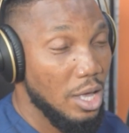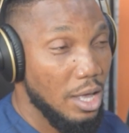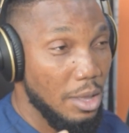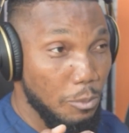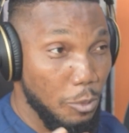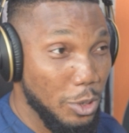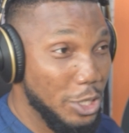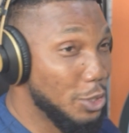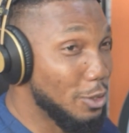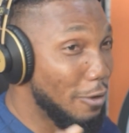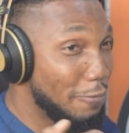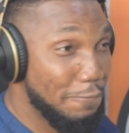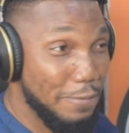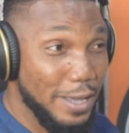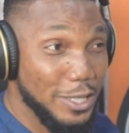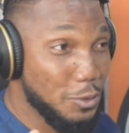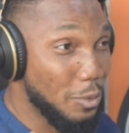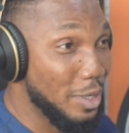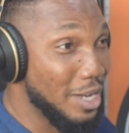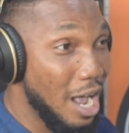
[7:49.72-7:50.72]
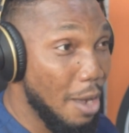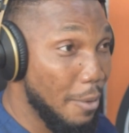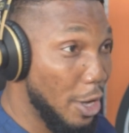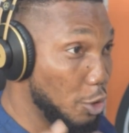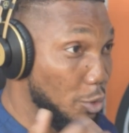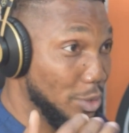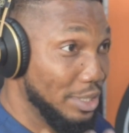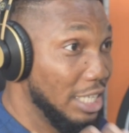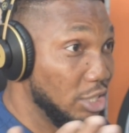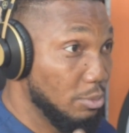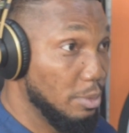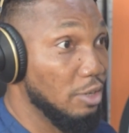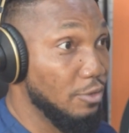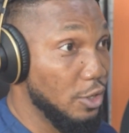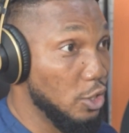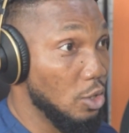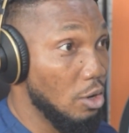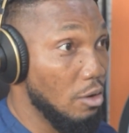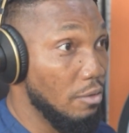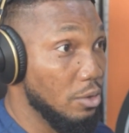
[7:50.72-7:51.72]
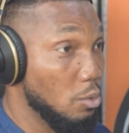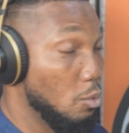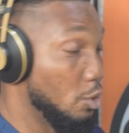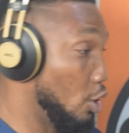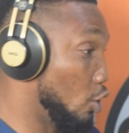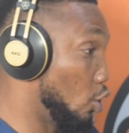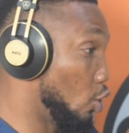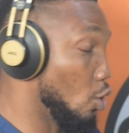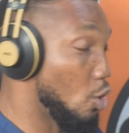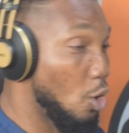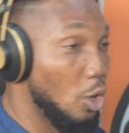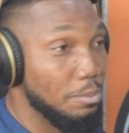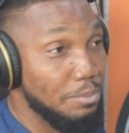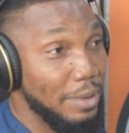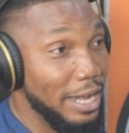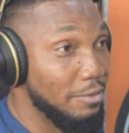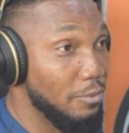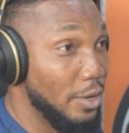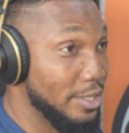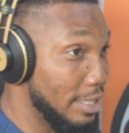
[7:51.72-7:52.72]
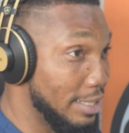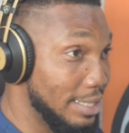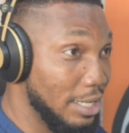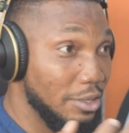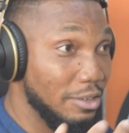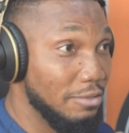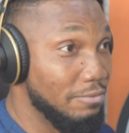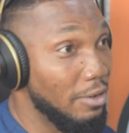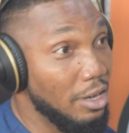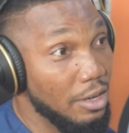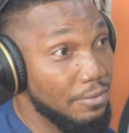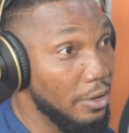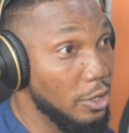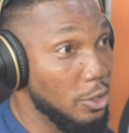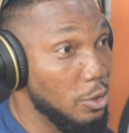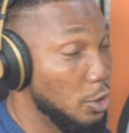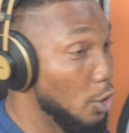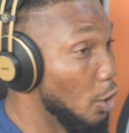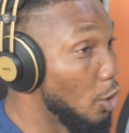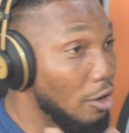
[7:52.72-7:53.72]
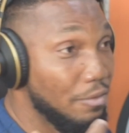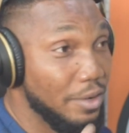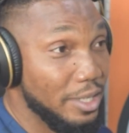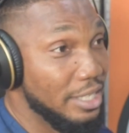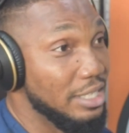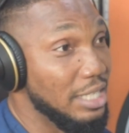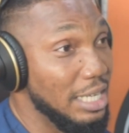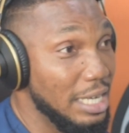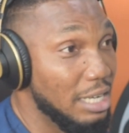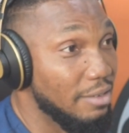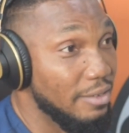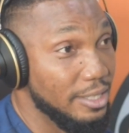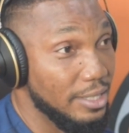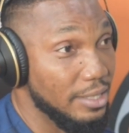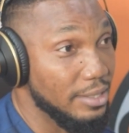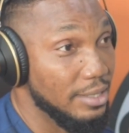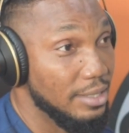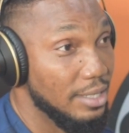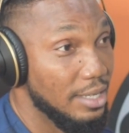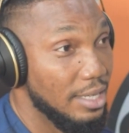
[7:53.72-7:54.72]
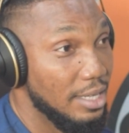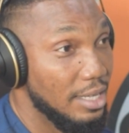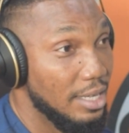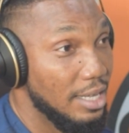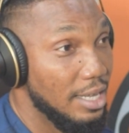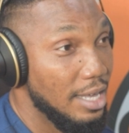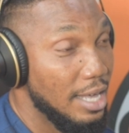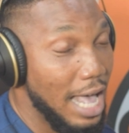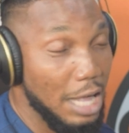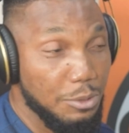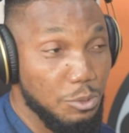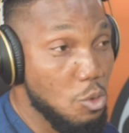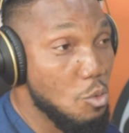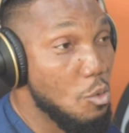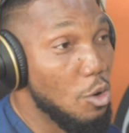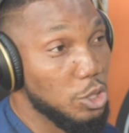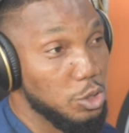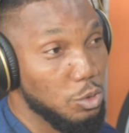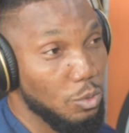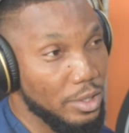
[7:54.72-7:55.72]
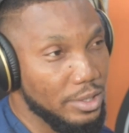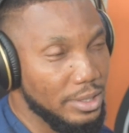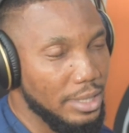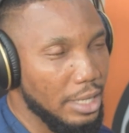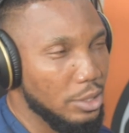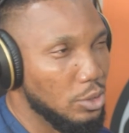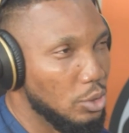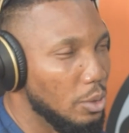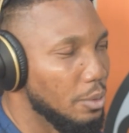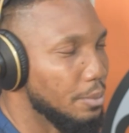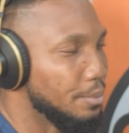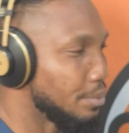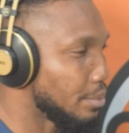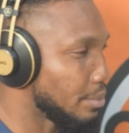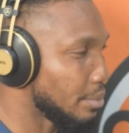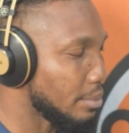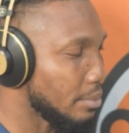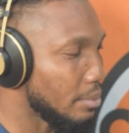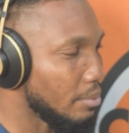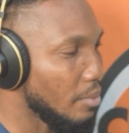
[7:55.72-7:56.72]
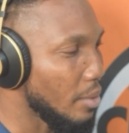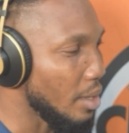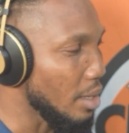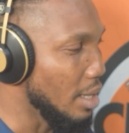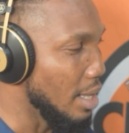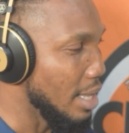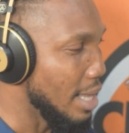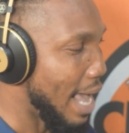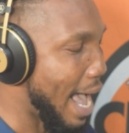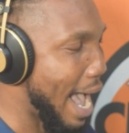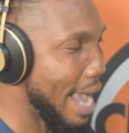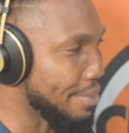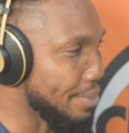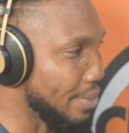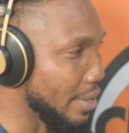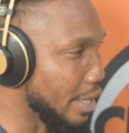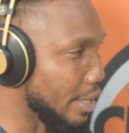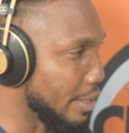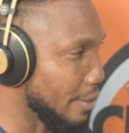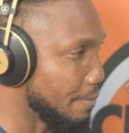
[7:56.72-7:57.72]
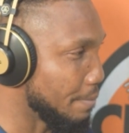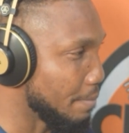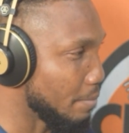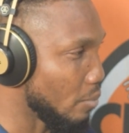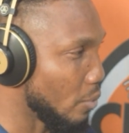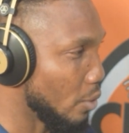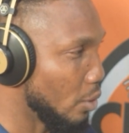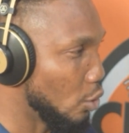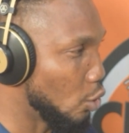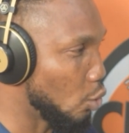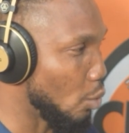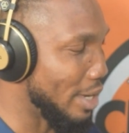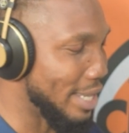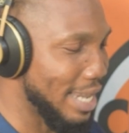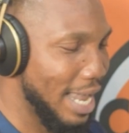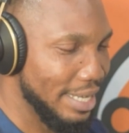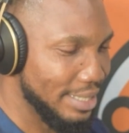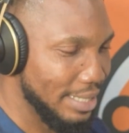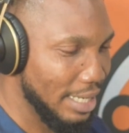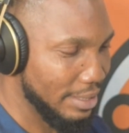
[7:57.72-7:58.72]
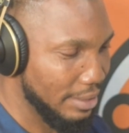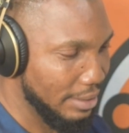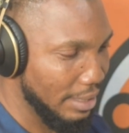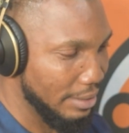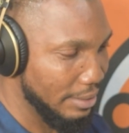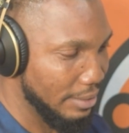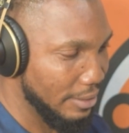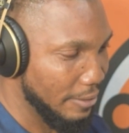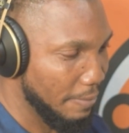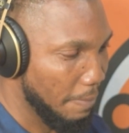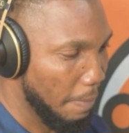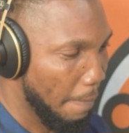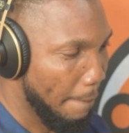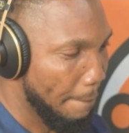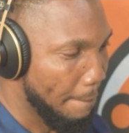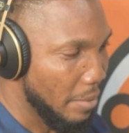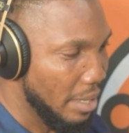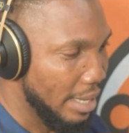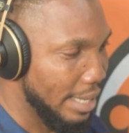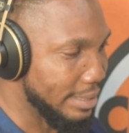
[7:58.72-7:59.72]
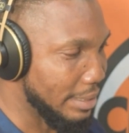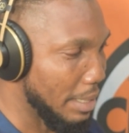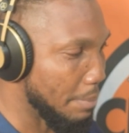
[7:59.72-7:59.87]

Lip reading: Within your first 1 hour, you say it's being resolved. With the so-called bad voice is sounding very, very good. Your confidence increases, and we'll work towards that. So I think to a large extent, it's